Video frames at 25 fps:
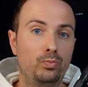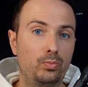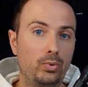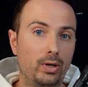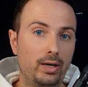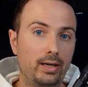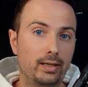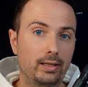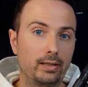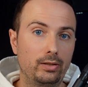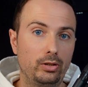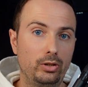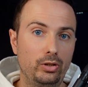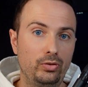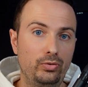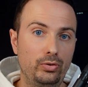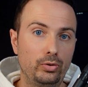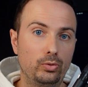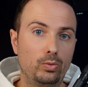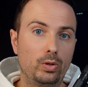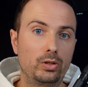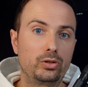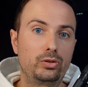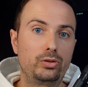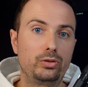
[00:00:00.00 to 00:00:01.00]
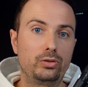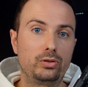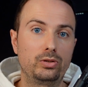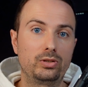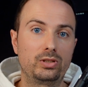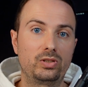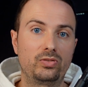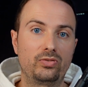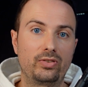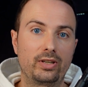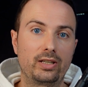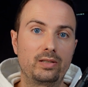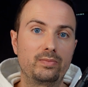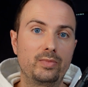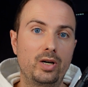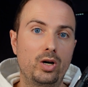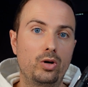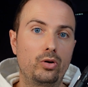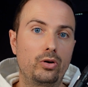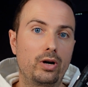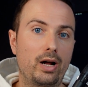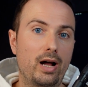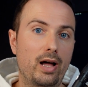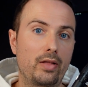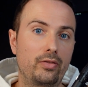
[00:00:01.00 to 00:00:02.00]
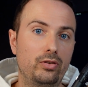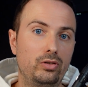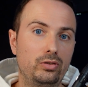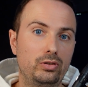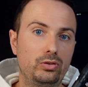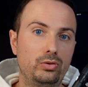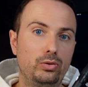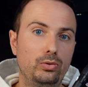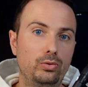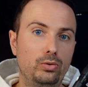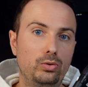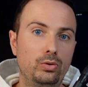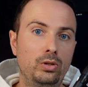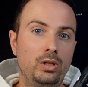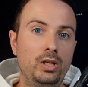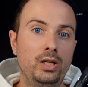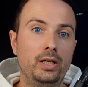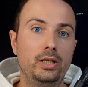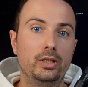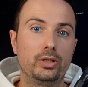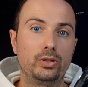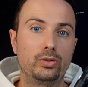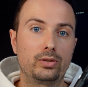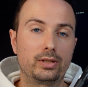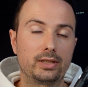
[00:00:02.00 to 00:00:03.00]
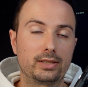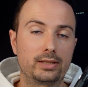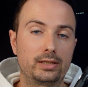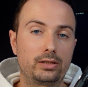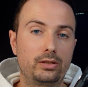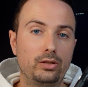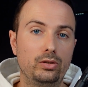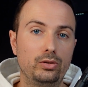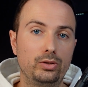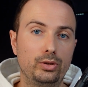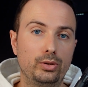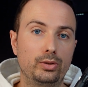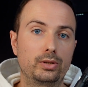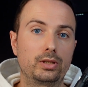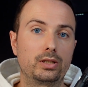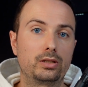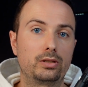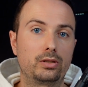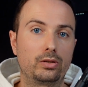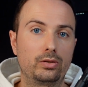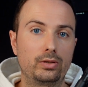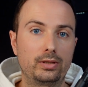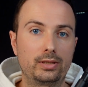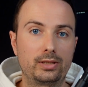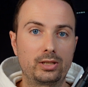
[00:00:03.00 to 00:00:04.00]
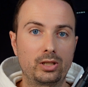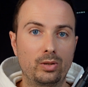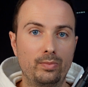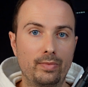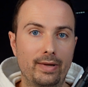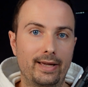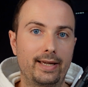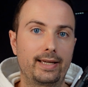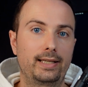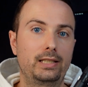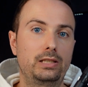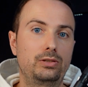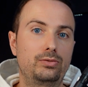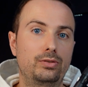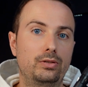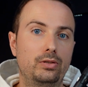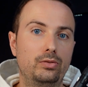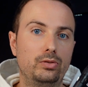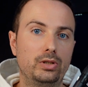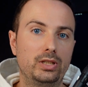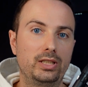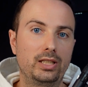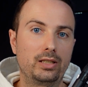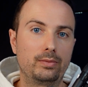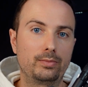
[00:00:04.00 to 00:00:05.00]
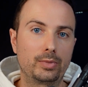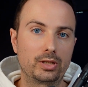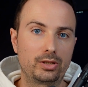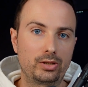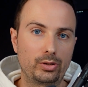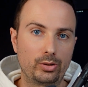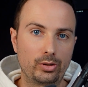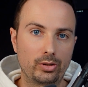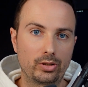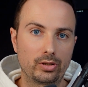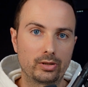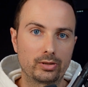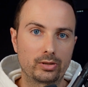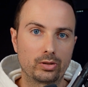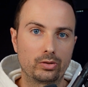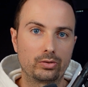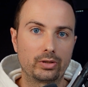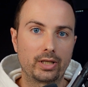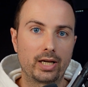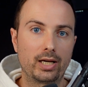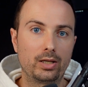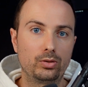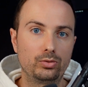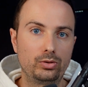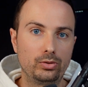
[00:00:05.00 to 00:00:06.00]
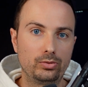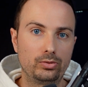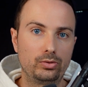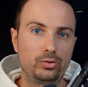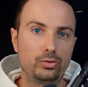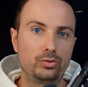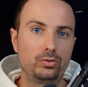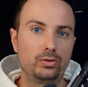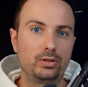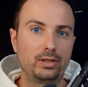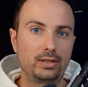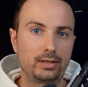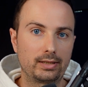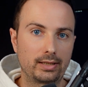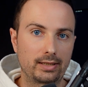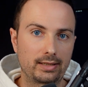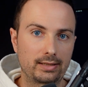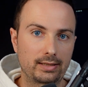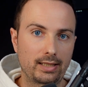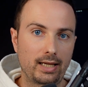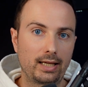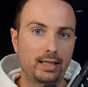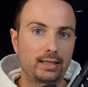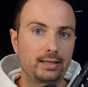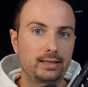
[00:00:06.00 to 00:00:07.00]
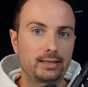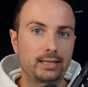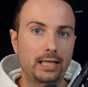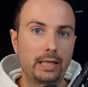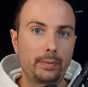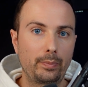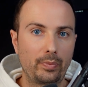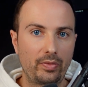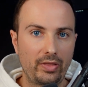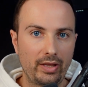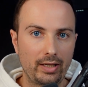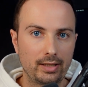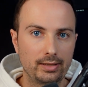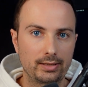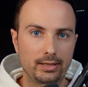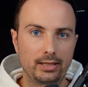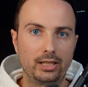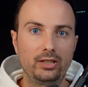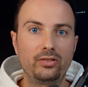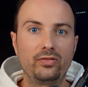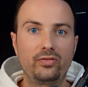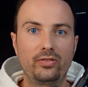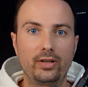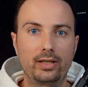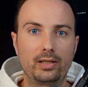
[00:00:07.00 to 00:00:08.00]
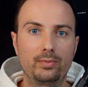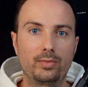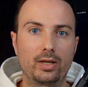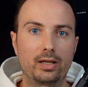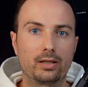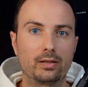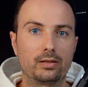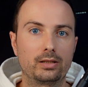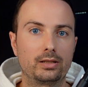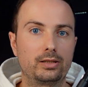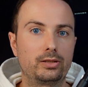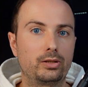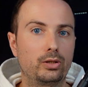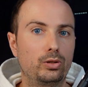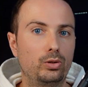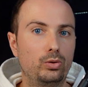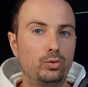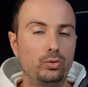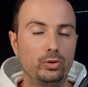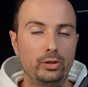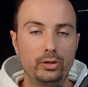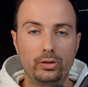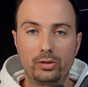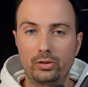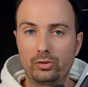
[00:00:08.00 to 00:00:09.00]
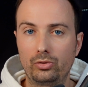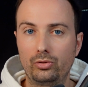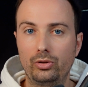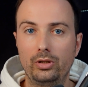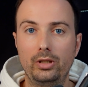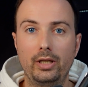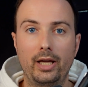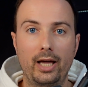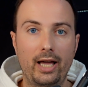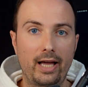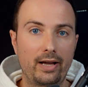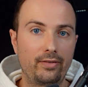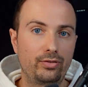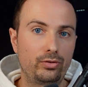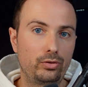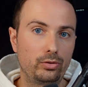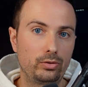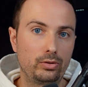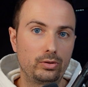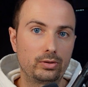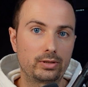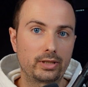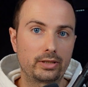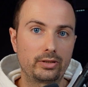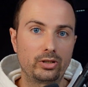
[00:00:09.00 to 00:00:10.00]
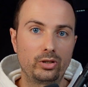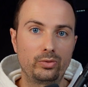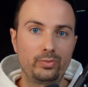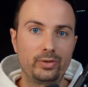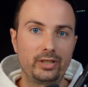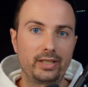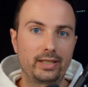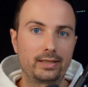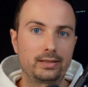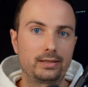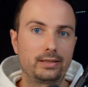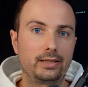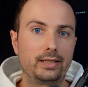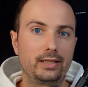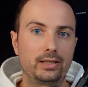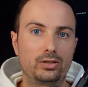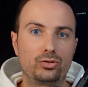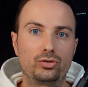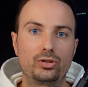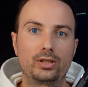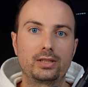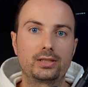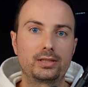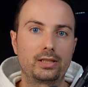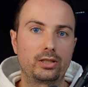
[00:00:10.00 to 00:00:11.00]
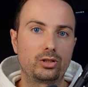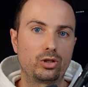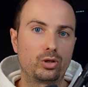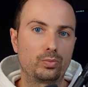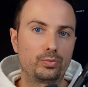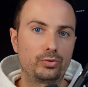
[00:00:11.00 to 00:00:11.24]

But if you want to use Figma or other tool, you can still use it. There is some extra reading materials on how How to do these exact same things in Figma, so you don't really have to use Adobe X D, it's just an